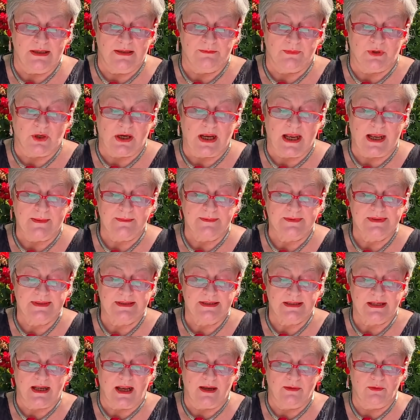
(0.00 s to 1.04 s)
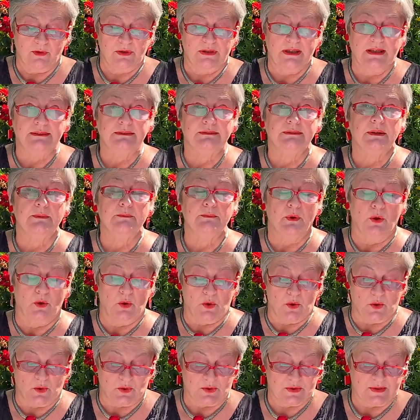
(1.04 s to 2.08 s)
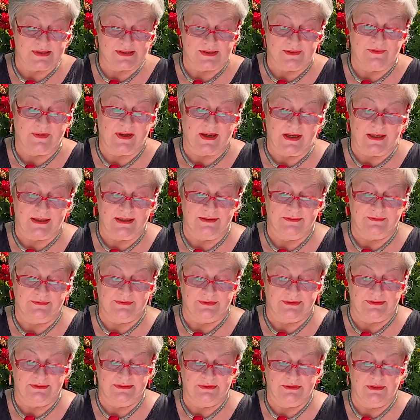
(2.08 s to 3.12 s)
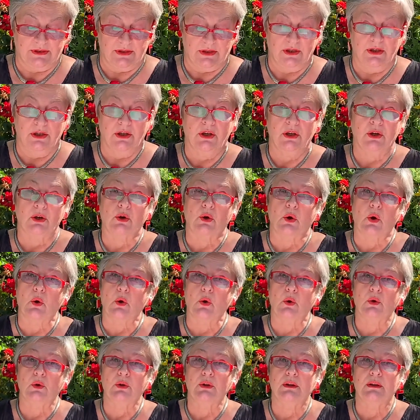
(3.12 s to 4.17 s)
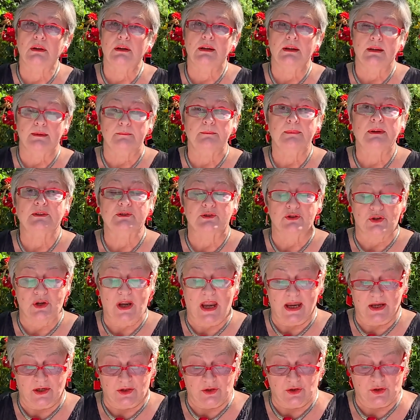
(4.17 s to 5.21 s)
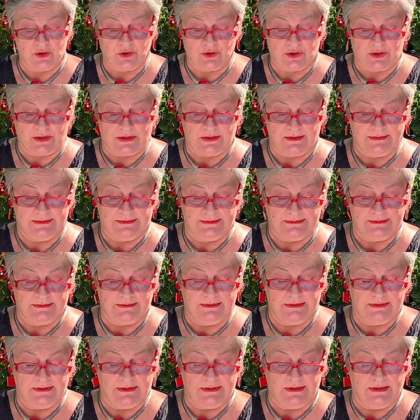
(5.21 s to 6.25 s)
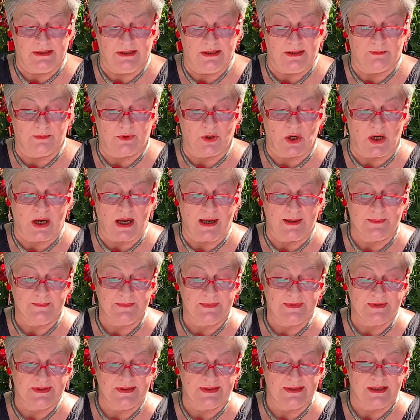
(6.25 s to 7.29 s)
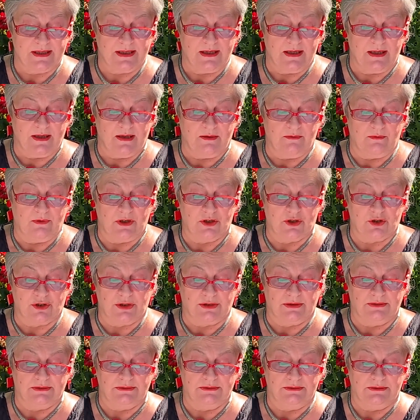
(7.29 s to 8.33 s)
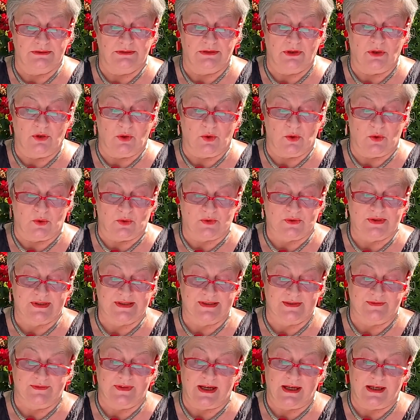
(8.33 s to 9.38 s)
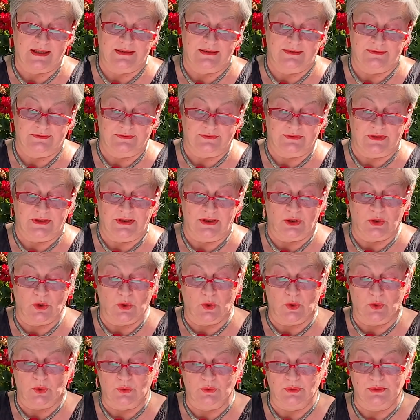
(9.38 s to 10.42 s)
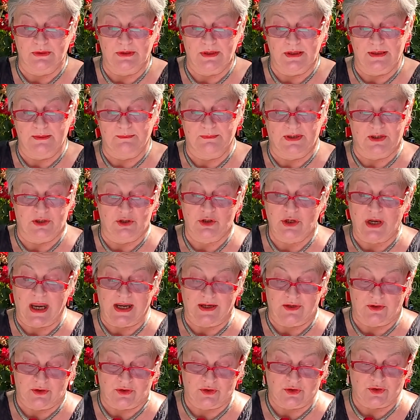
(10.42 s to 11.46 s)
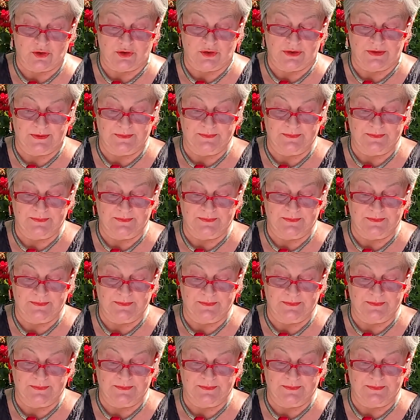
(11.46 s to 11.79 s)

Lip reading: Perhaps I will let them all survive, whole but changed. Perhaps we shall all survive, whole but changed.